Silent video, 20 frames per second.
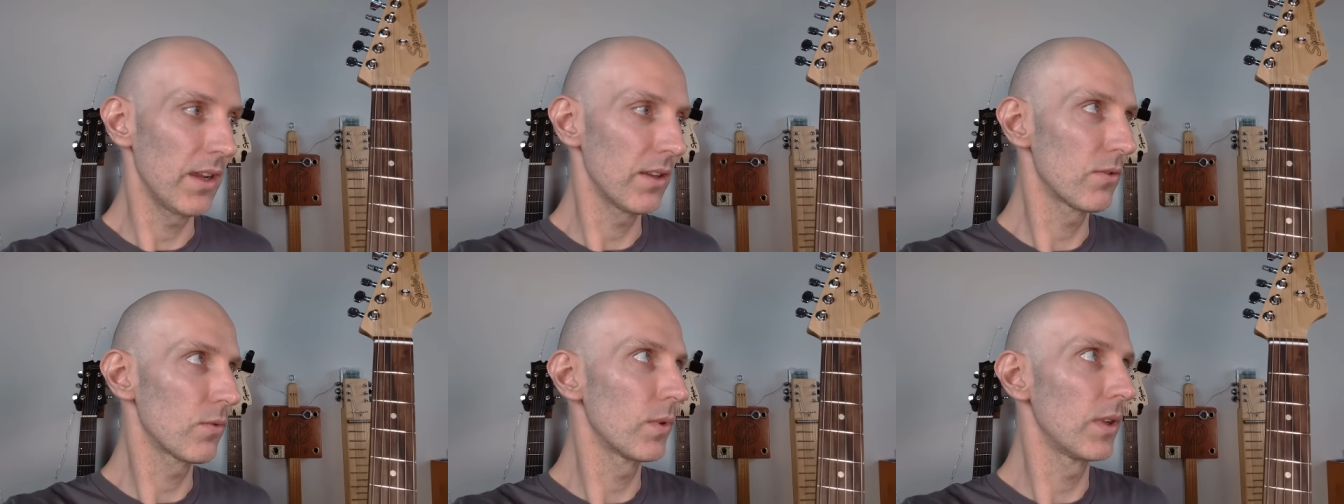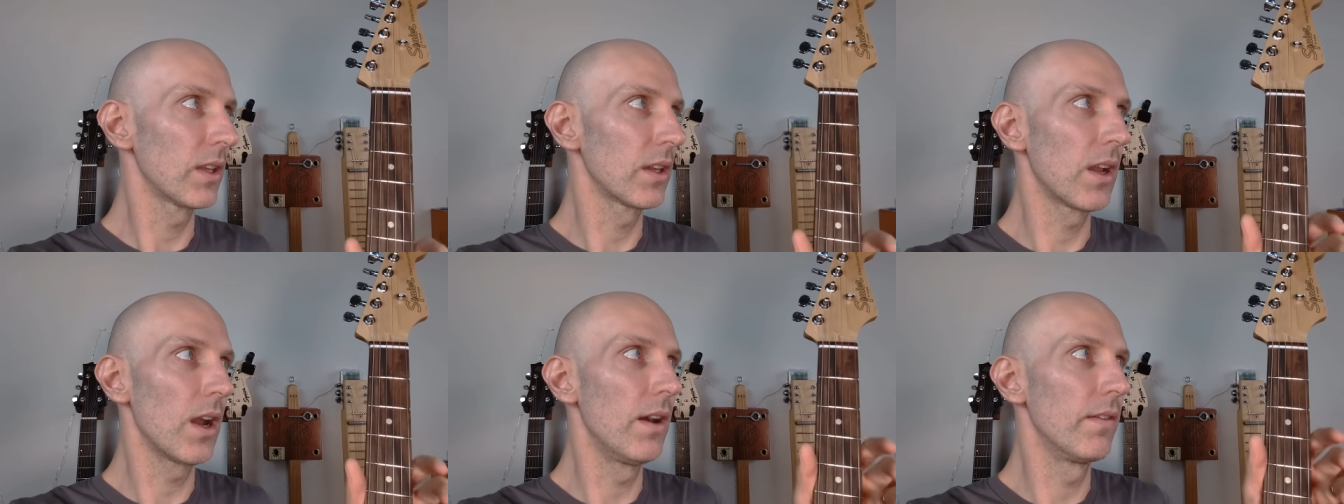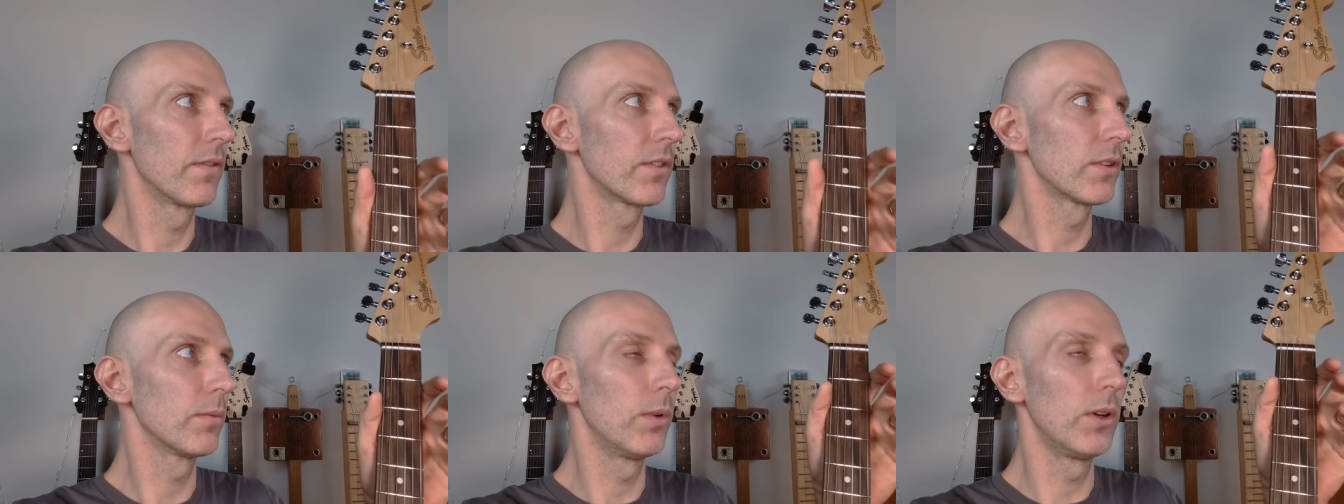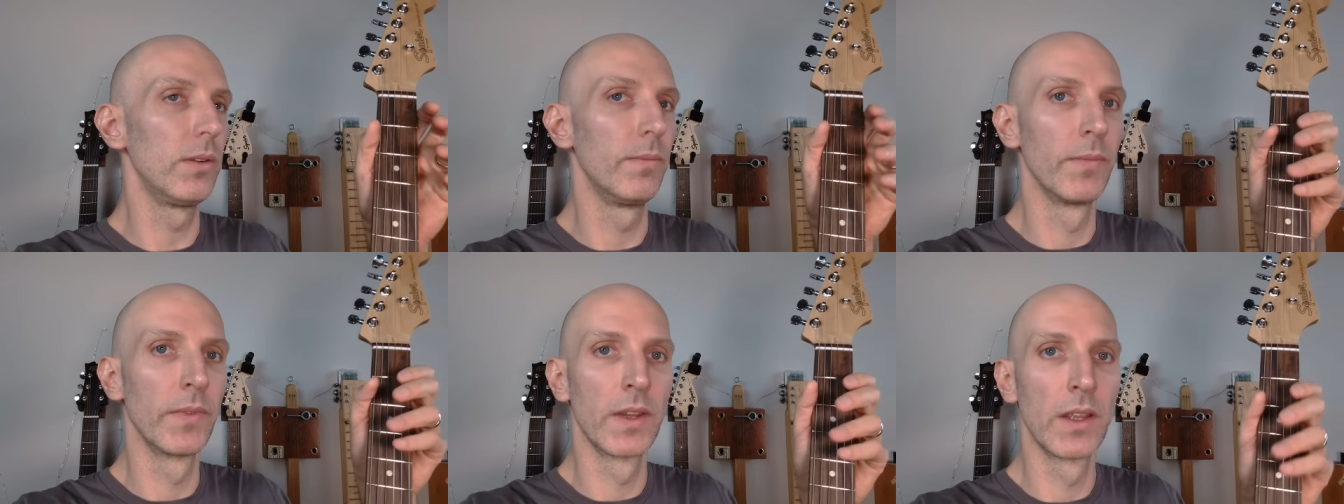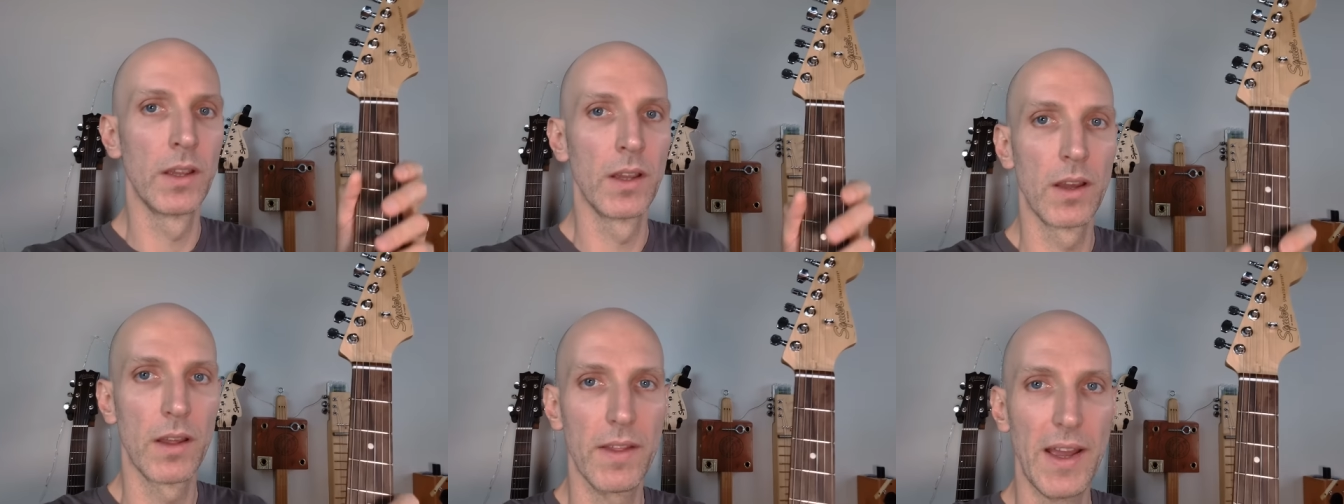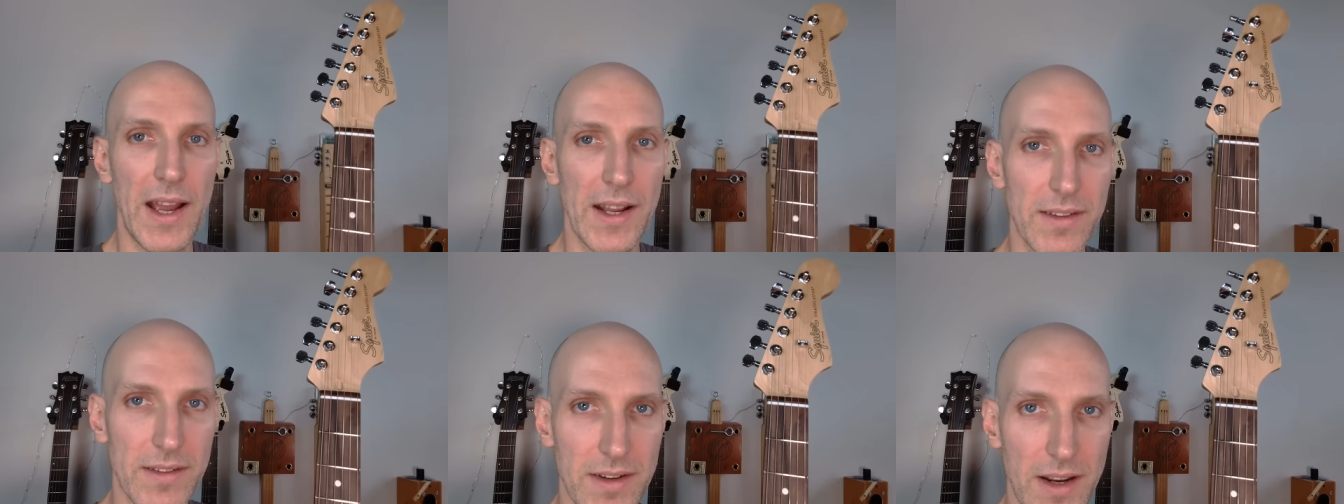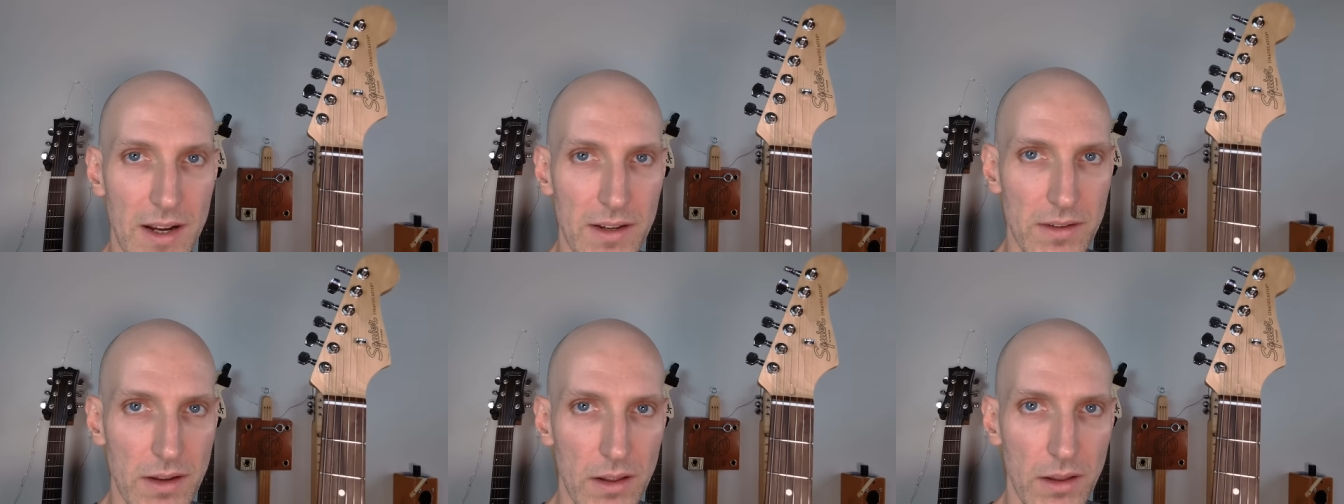It's really comfortable. The
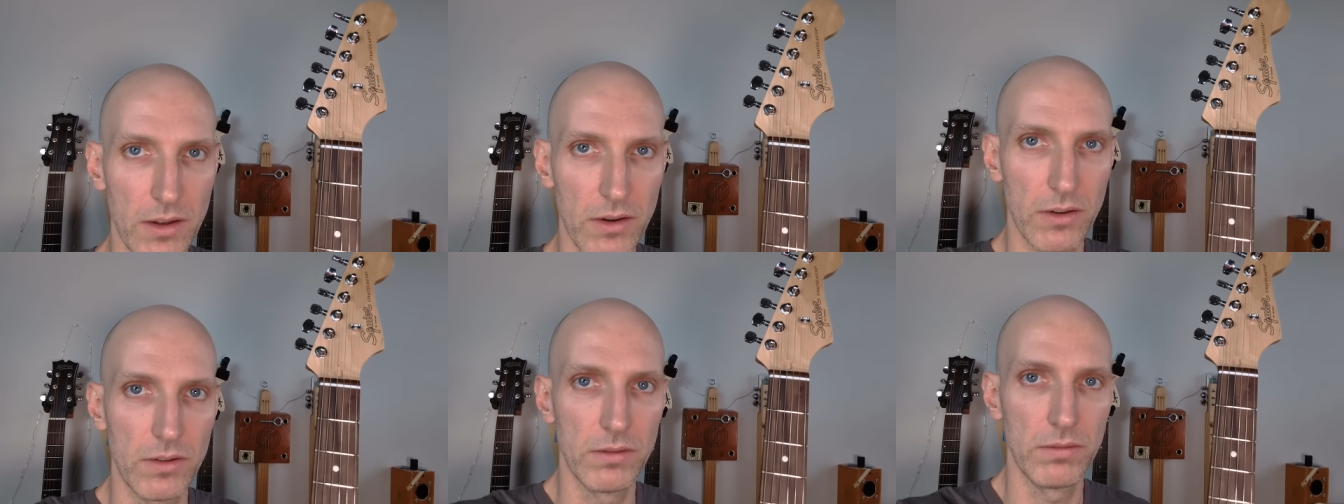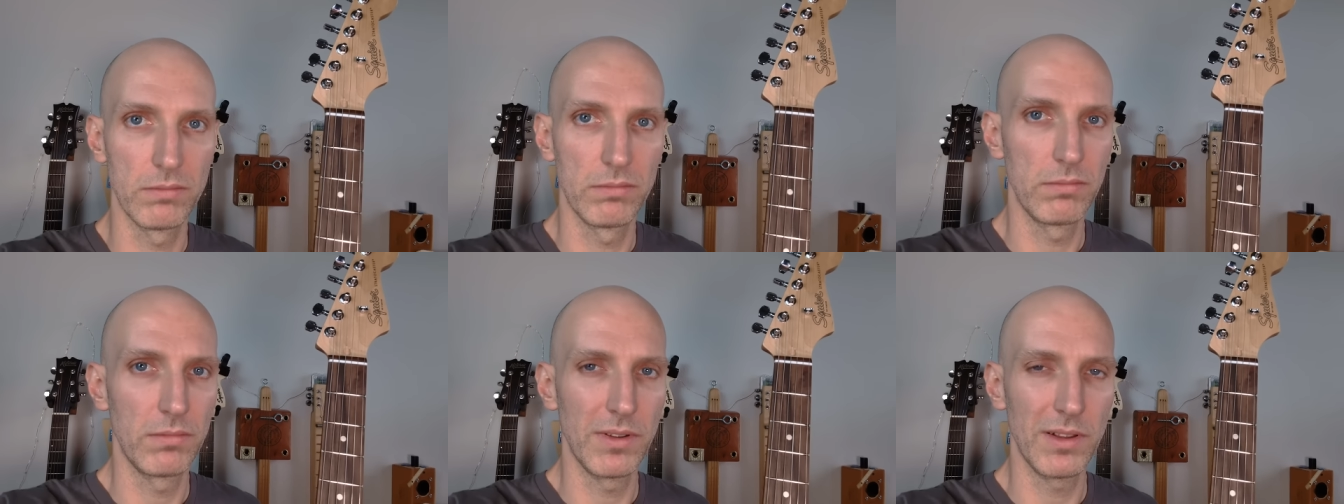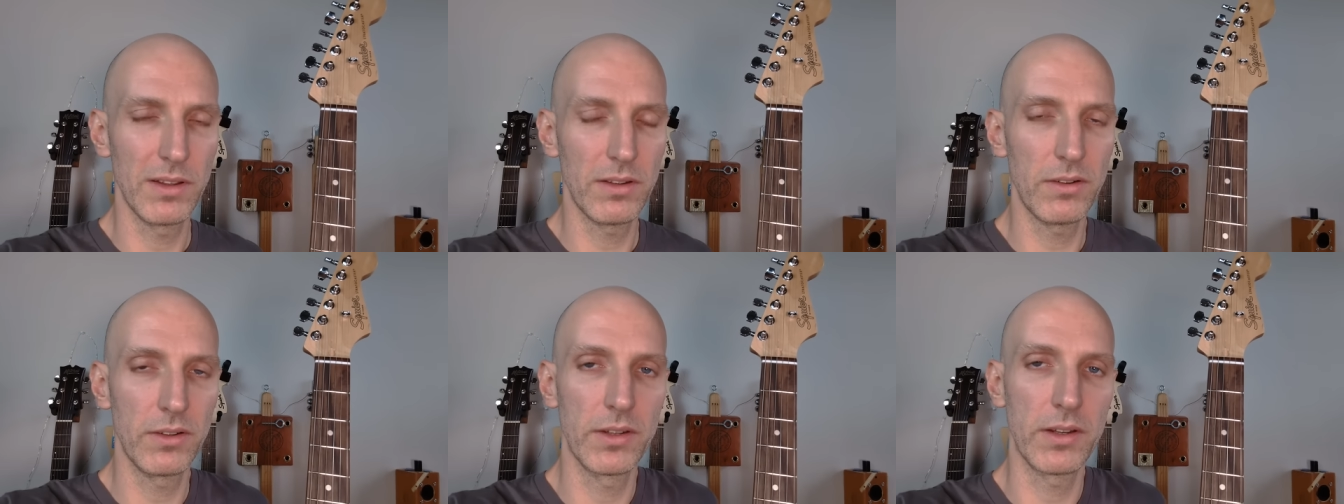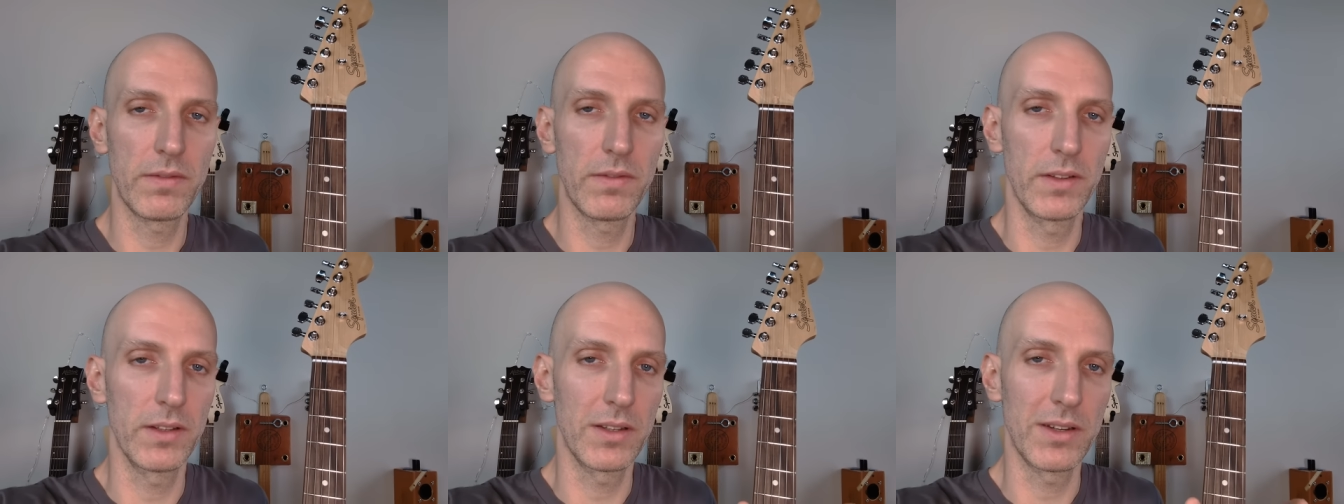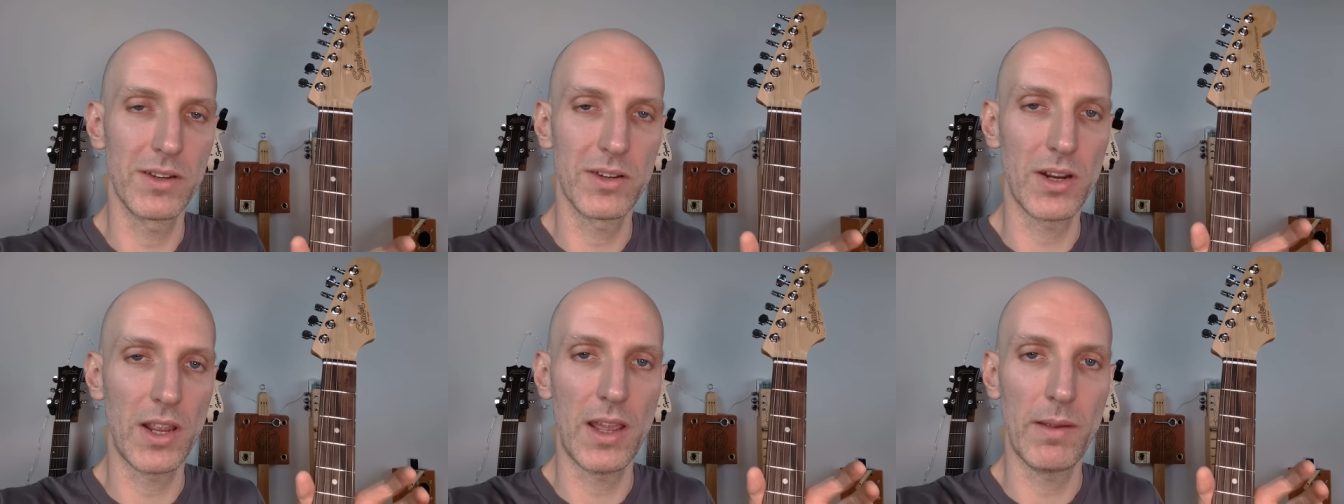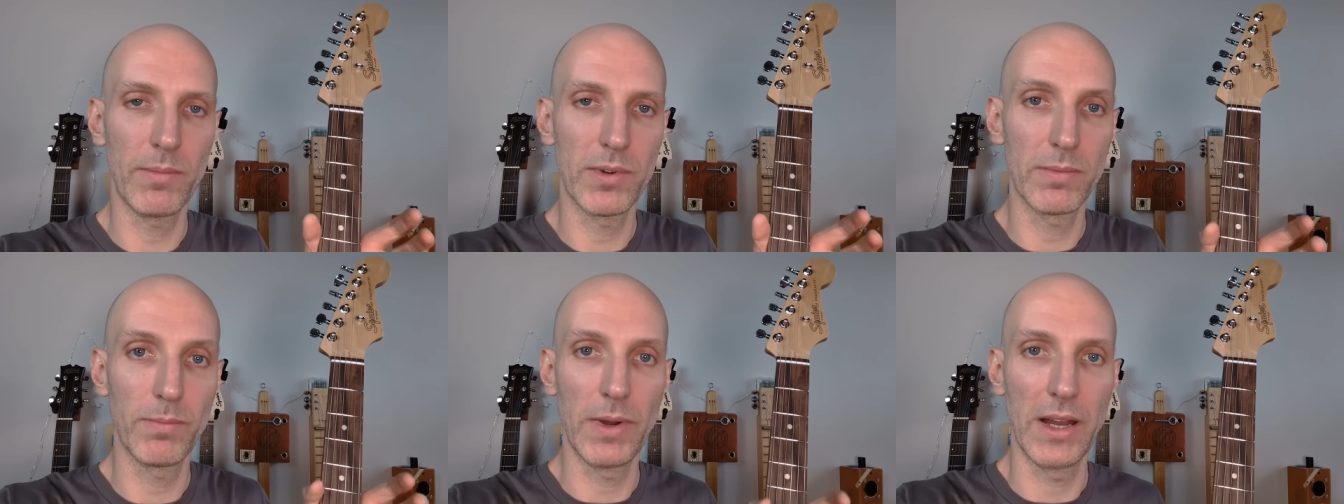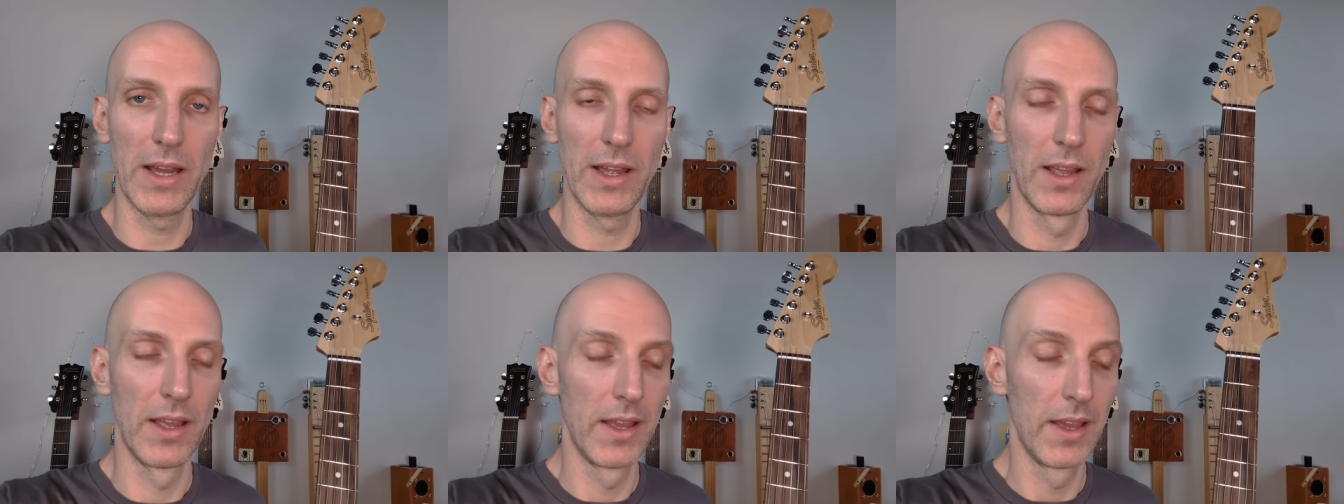headstock's a little differently shaped,
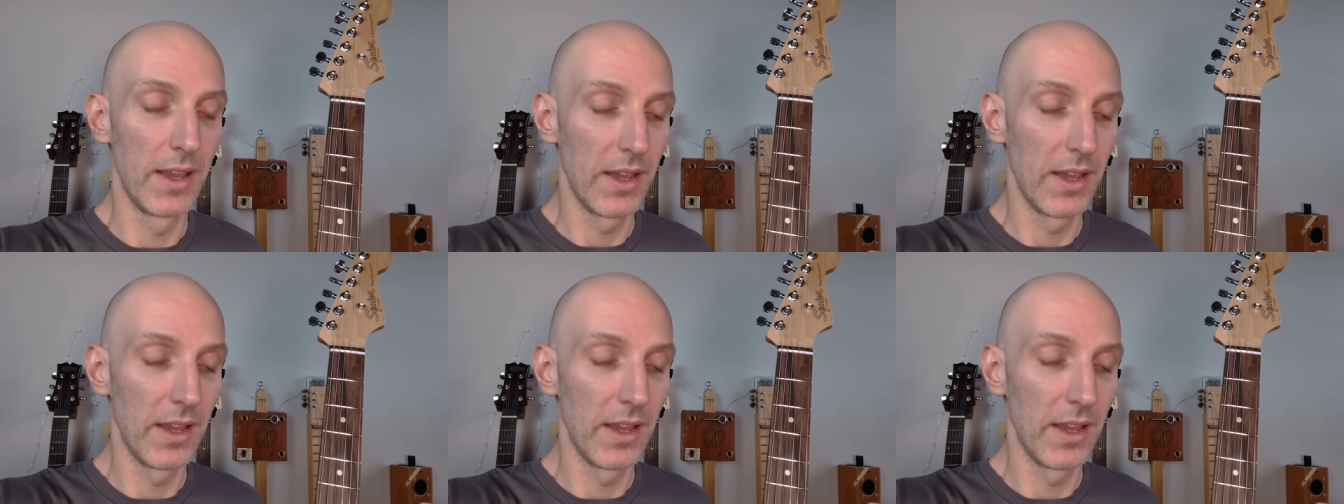but